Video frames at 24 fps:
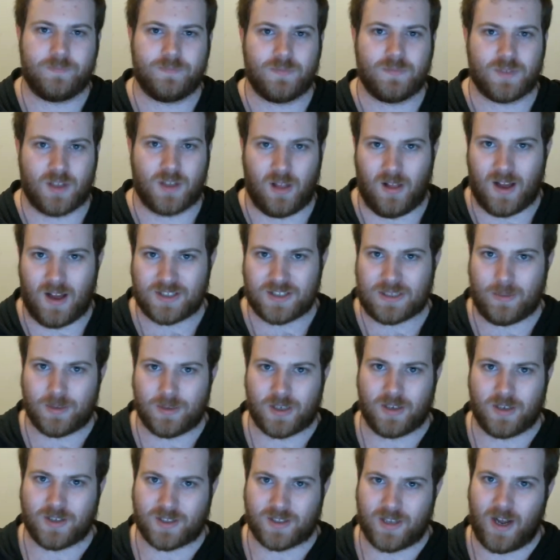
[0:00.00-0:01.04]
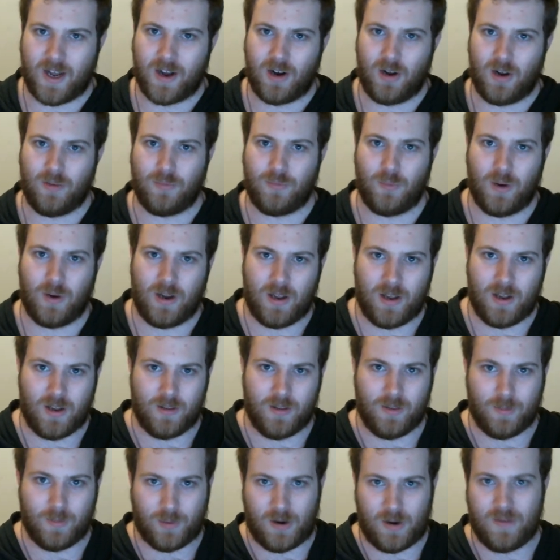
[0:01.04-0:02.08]
So the last episode started off where
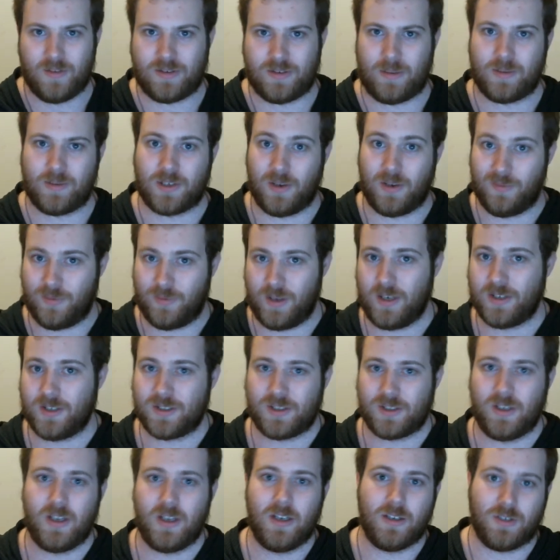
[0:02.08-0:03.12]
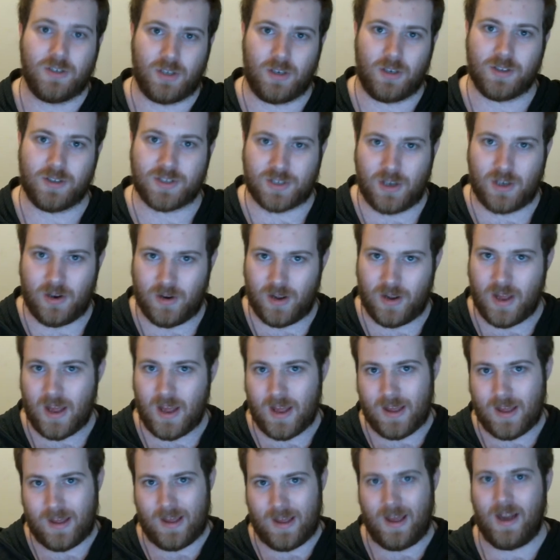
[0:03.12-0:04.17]
the previous episode finished. Jon Snow
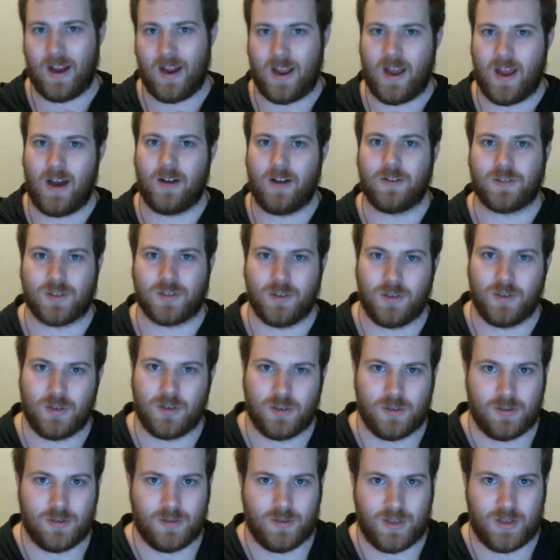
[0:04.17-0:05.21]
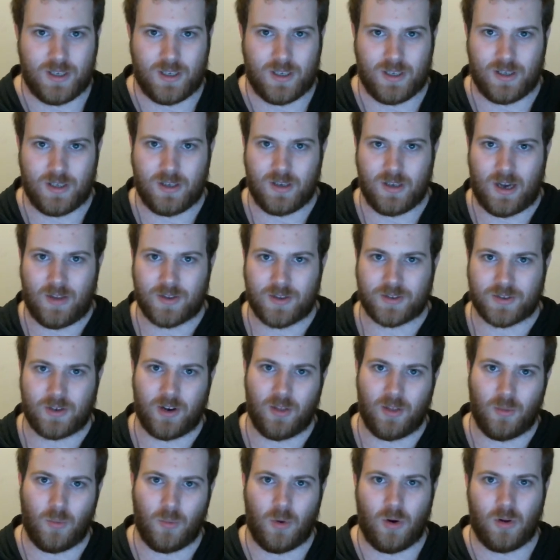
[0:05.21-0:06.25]
heading out to the other side of
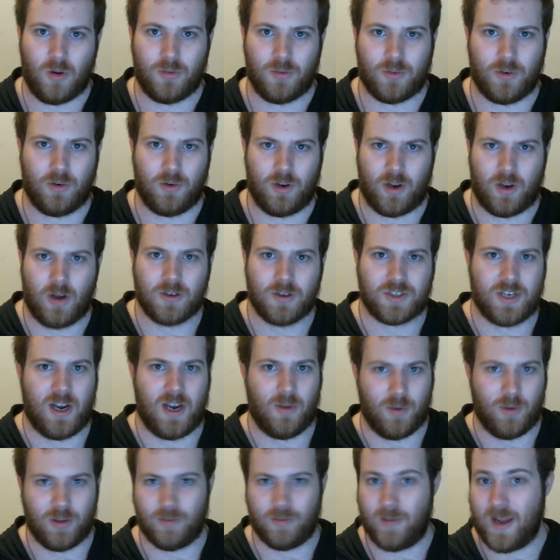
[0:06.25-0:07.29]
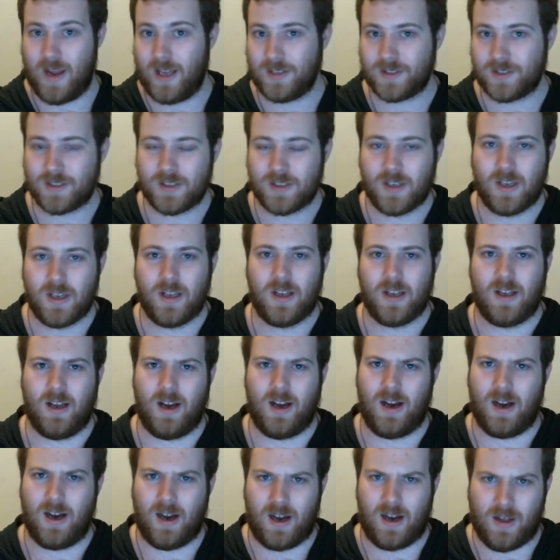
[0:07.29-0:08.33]
the wall to negotiate with Mance.
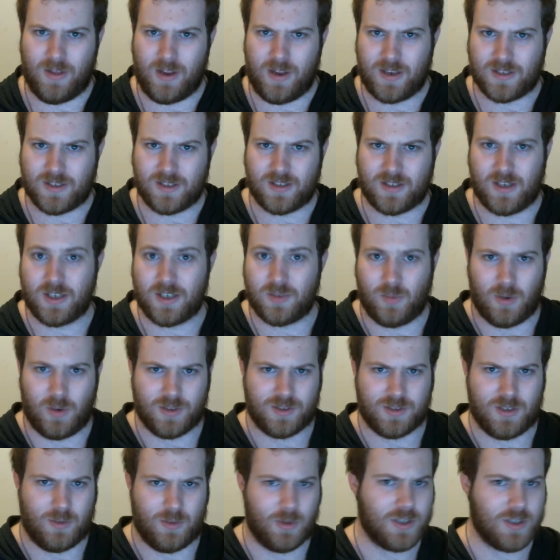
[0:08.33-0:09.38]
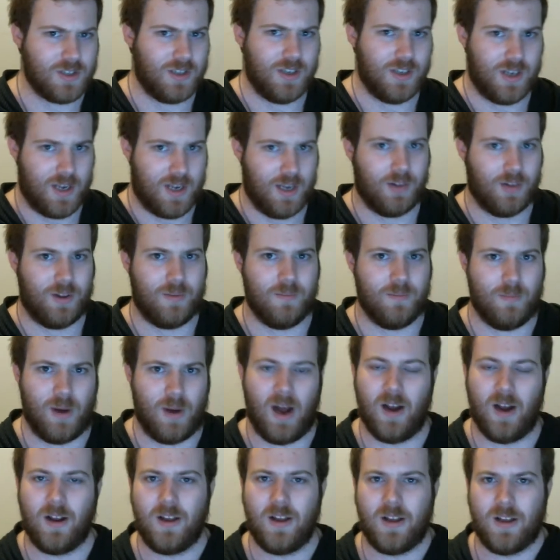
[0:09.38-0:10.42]
I think his intention was originally to kill him, but
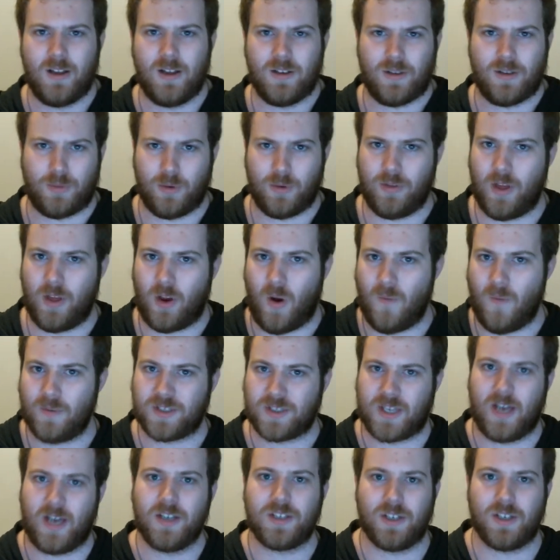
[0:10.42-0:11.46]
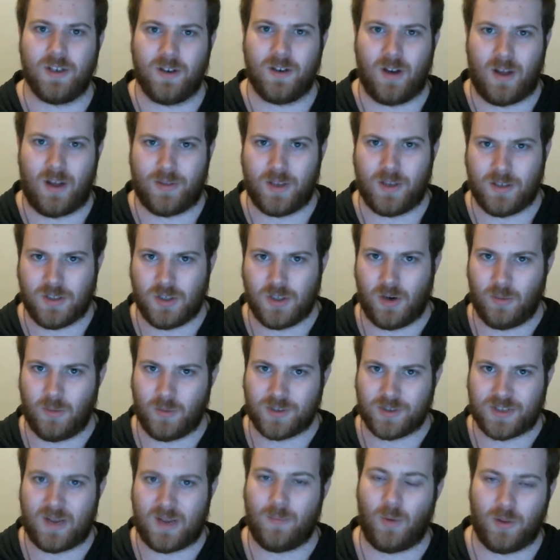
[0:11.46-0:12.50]
through their conversation, I think Jon was
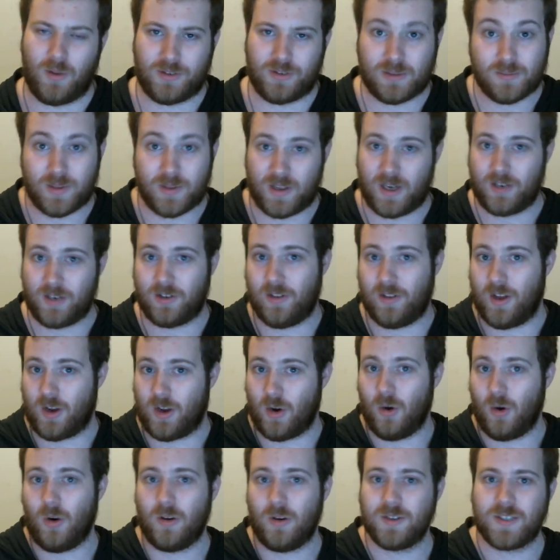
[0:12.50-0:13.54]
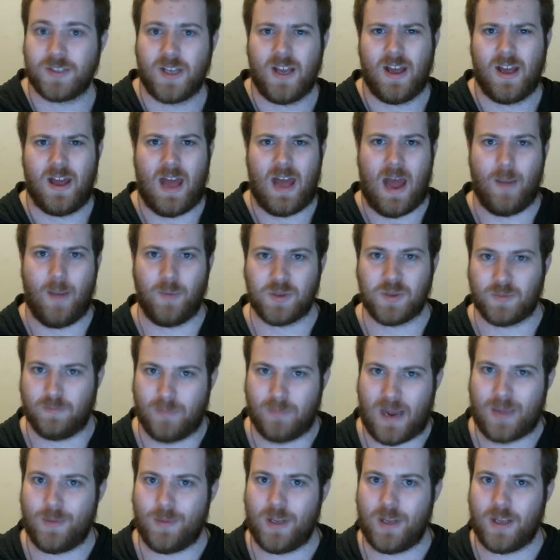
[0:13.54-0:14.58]
somewhat sympathetic to their cause and was
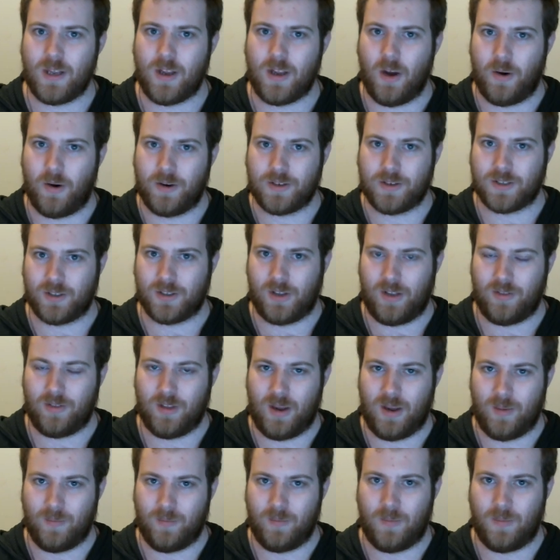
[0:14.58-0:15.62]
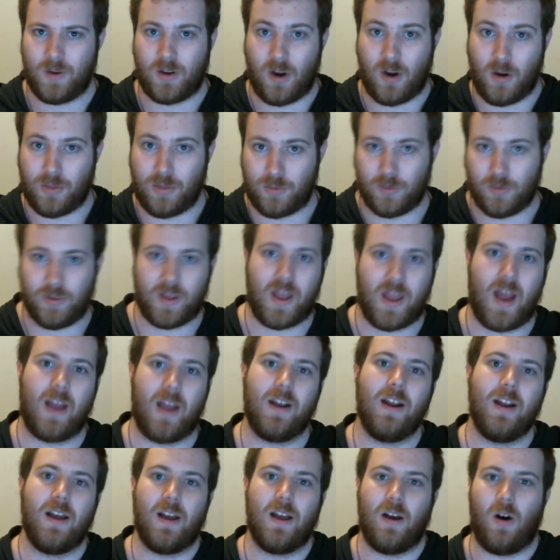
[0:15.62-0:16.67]
maybe going to let them go through the gate
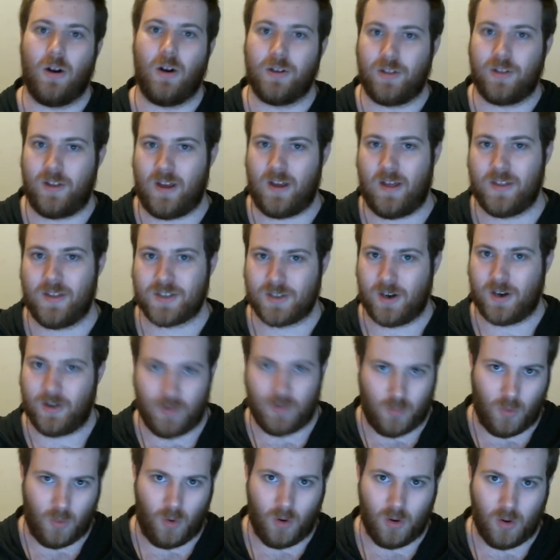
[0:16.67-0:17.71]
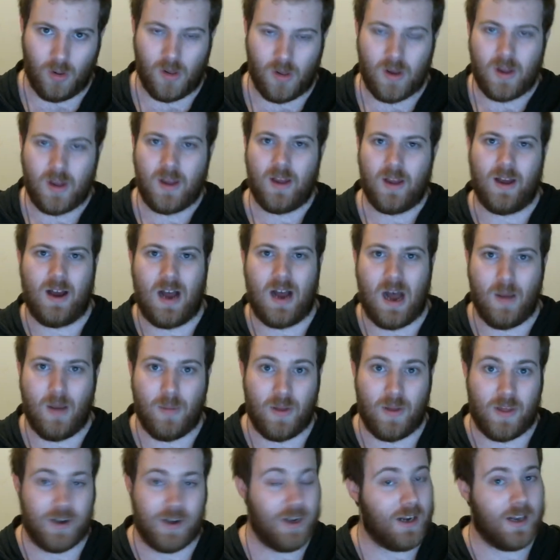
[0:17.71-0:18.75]
onto the other side of the wall. But
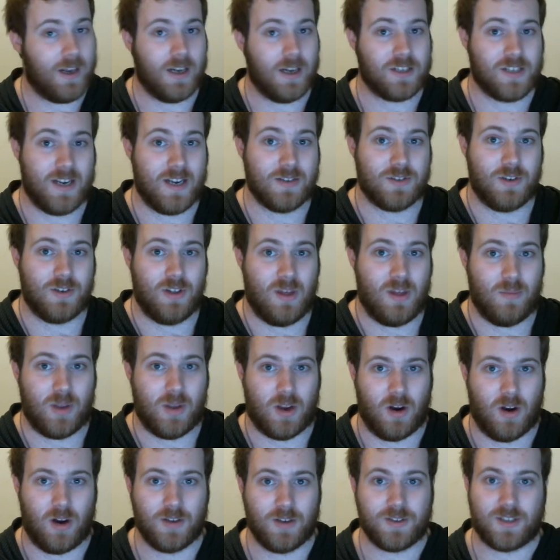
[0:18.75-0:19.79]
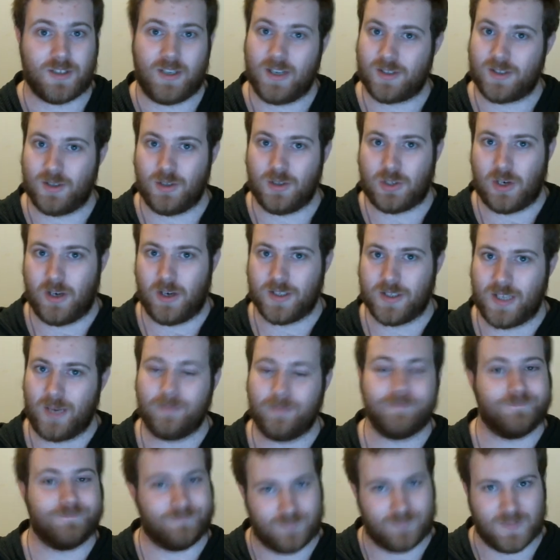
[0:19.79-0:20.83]
they didn't get a chance to do that because guess who shows up?
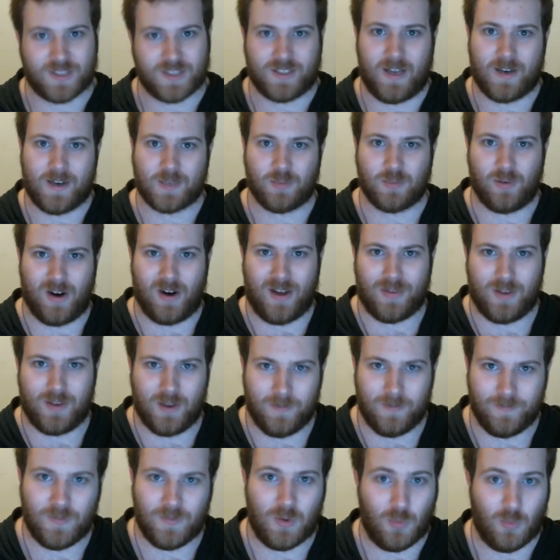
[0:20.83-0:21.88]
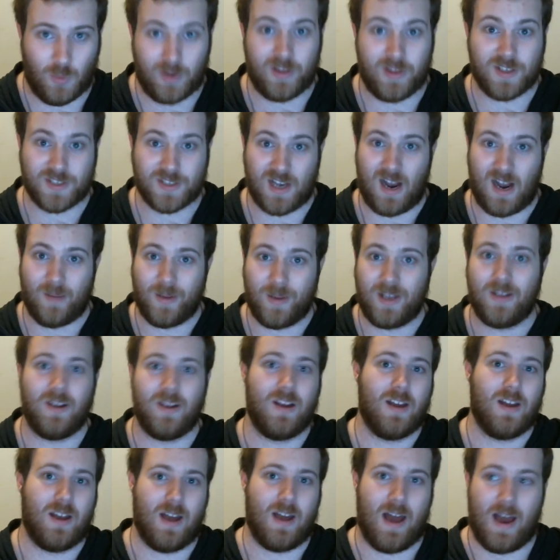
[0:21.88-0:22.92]
Stannis Baratheon with his army
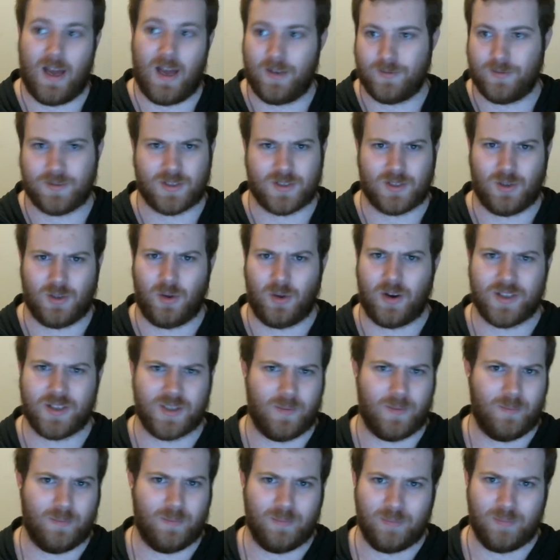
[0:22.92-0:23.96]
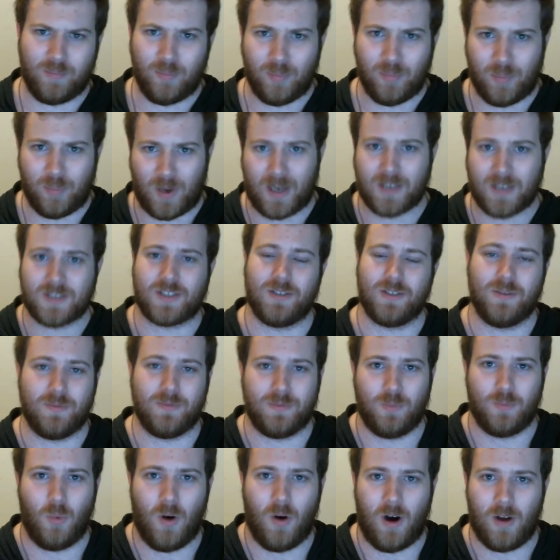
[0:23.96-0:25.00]
and slaughters a bunch of
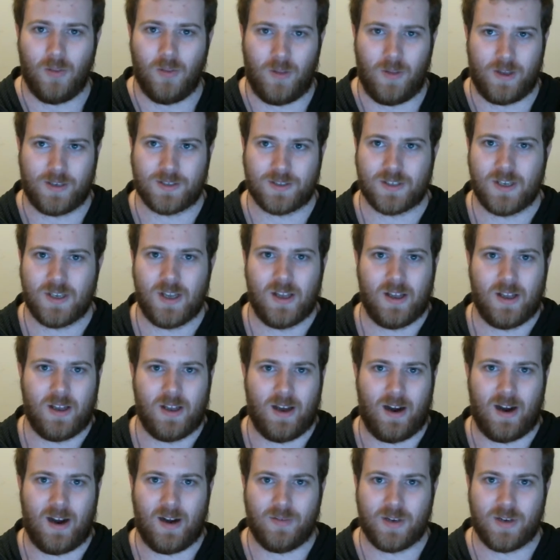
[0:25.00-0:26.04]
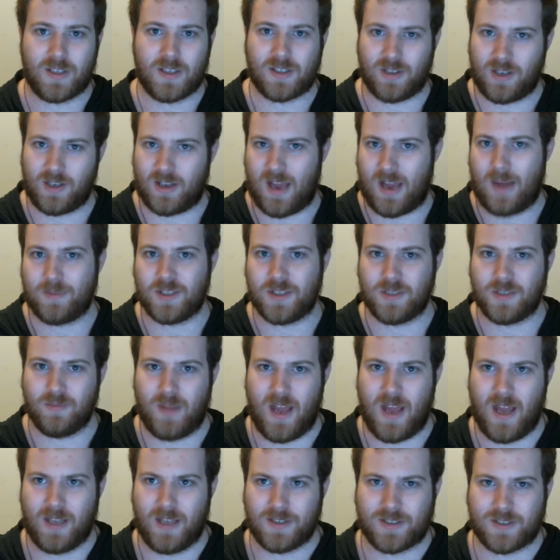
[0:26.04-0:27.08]
wildlings. Eventually captures
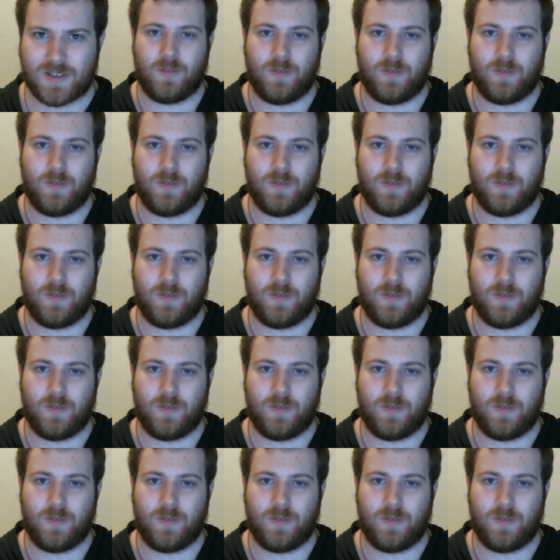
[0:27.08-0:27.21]
Mance.